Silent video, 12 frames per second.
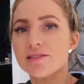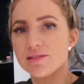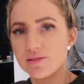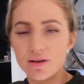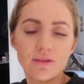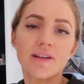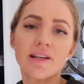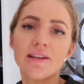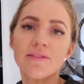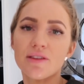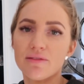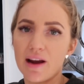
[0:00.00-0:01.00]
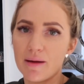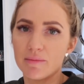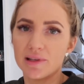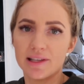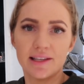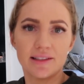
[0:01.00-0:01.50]
sorry for the
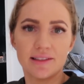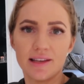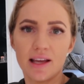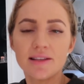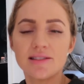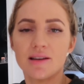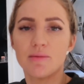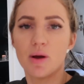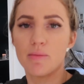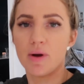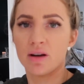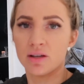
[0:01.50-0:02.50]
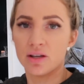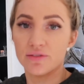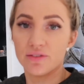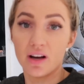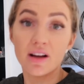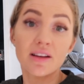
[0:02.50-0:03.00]
rambling. Next time I'm
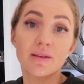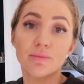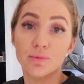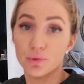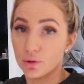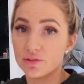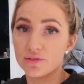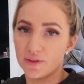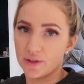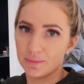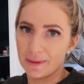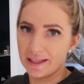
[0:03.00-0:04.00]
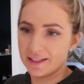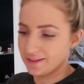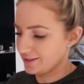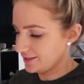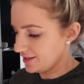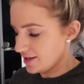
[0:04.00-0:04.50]
hungover, I am not filming.
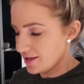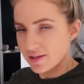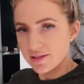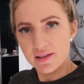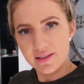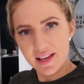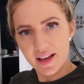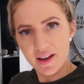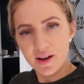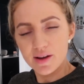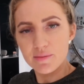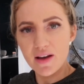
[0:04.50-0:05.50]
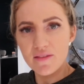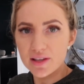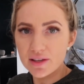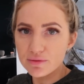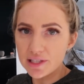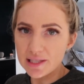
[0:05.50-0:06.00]
So yeah, I'm
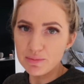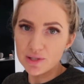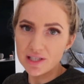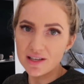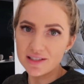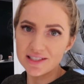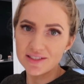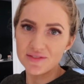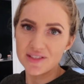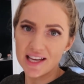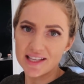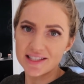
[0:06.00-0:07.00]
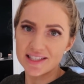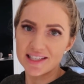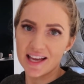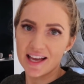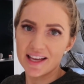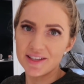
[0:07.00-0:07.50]
having a really productive day
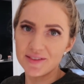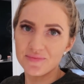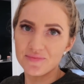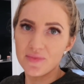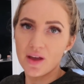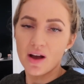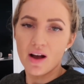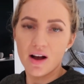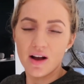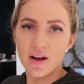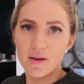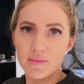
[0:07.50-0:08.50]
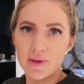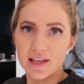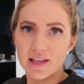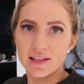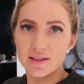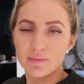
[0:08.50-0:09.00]
today. I'm
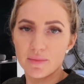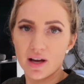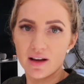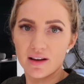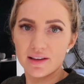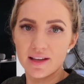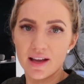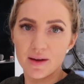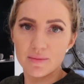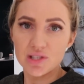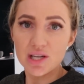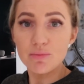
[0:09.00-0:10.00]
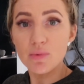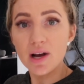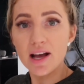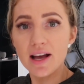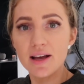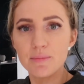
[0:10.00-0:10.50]
in my gym
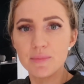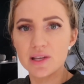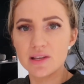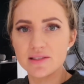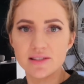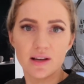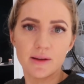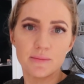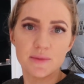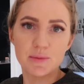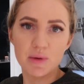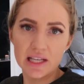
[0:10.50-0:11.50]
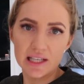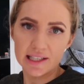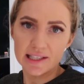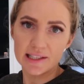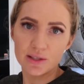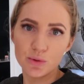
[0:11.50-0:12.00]
wear because I'm spring
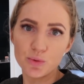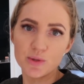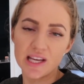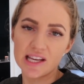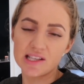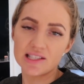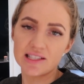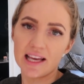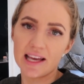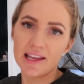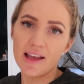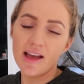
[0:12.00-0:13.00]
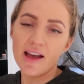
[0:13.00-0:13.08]
cleaning all day today.